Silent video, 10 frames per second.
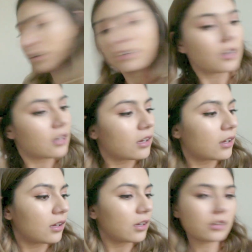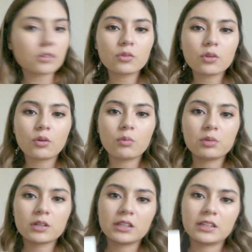I don't know where the whole booklet is, but
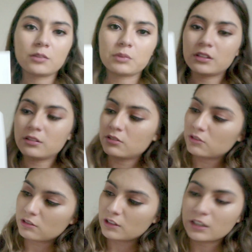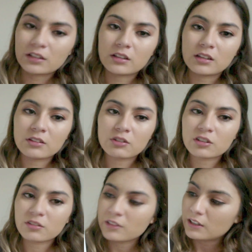this is just like an insert of it.
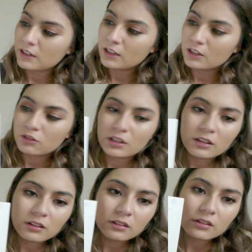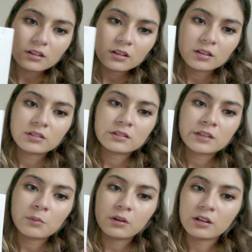So it has a table of
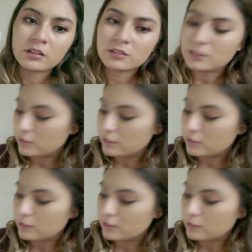contents,